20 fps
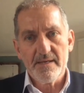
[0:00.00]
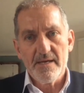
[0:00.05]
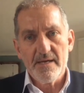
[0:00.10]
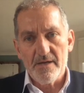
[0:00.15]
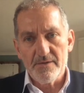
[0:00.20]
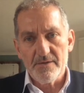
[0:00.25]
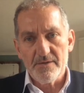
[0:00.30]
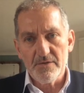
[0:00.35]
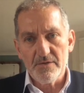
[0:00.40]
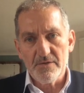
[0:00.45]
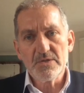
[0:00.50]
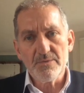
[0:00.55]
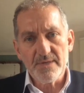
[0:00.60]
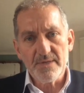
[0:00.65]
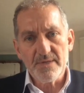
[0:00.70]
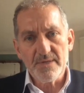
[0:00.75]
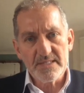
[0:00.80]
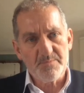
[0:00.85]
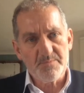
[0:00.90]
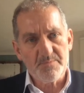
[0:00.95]
and those who
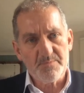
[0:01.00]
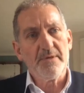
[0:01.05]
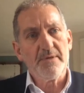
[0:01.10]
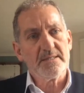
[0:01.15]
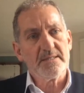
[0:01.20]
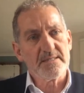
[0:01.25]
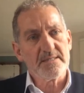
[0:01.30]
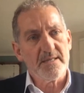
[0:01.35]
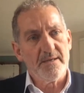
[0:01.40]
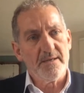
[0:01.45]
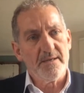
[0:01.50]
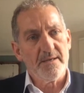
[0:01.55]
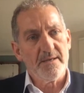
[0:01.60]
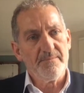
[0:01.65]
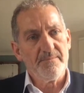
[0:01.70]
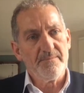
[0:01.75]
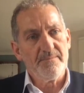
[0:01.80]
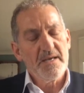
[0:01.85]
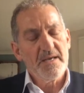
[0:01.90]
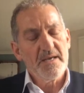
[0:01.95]
experience them.
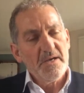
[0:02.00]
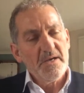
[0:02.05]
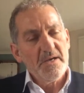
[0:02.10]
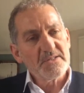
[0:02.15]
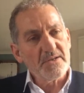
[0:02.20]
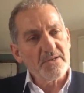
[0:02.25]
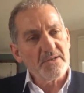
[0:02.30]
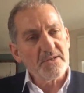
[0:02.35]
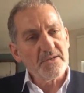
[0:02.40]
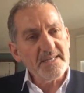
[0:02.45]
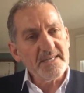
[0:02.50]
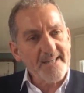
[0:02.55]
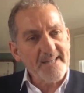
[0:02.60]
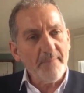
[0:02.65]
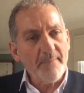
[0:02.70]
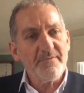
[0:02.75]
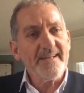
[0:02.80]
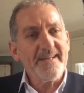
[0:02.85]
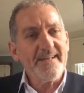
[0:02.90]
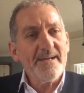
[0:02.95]
So there's
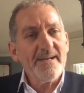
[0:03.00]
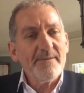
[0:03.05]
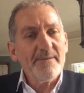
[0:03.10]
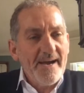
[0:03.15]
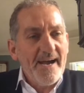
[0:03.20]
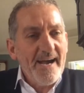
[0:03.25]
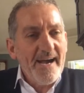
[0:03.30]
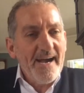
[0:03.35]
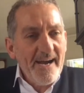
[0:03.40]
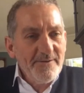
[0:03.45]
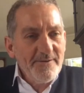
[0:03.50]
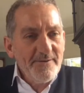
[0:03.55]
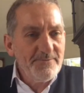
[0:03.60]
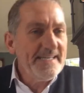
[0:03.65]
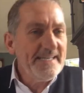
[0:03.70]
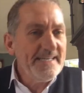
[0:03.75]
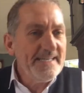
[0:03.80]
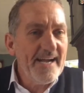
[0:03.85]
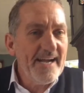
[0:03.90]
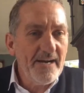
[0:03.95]
something about how
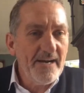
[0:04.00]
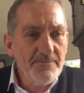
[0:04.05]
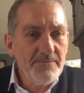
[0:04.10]
do we